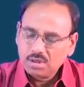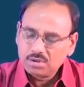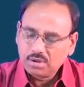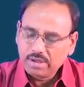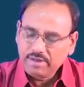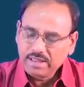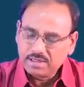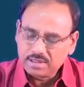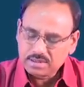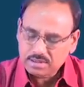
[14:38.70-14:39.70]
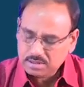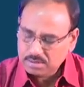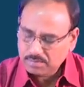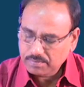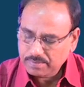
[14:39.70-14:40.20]
So, given this,
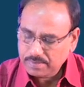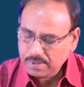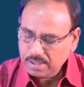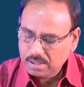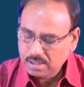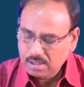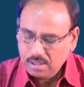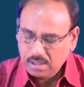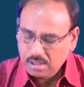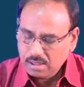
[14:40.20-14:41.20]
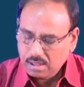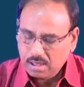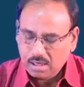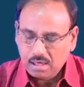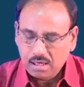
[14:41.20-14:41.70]

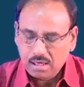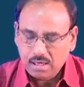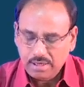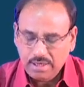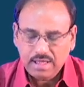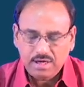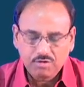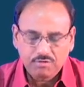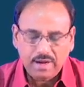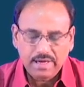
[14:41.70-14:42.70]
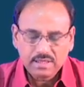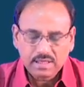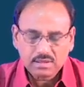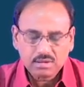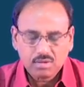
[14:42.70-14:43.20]
here you find
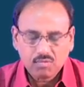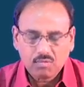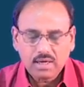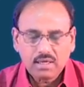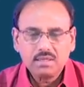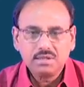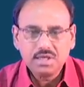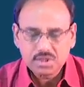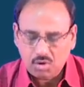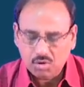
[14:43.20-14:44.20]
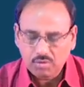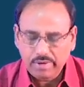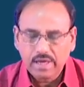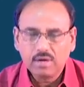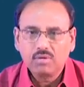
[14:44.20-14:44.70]
that what this
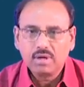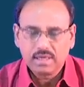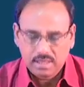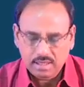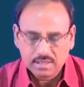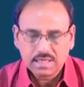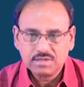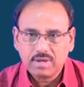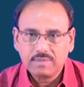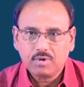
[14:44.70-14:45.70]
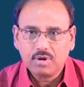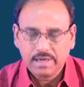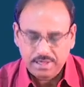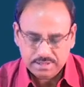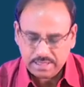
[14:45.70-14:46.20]
autoencoder does, as we have
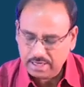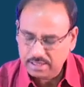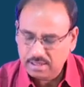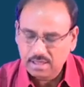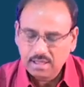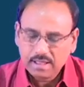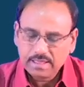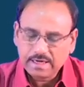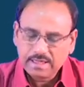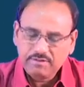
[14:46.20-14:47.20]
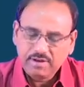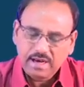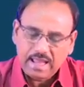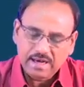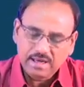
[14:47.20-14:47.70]
already said, that
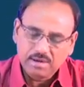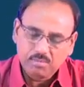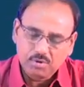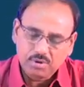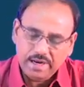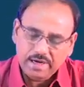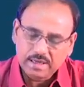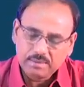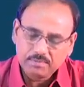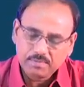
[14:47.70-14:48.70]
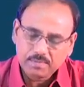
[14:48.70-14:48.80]
given an input data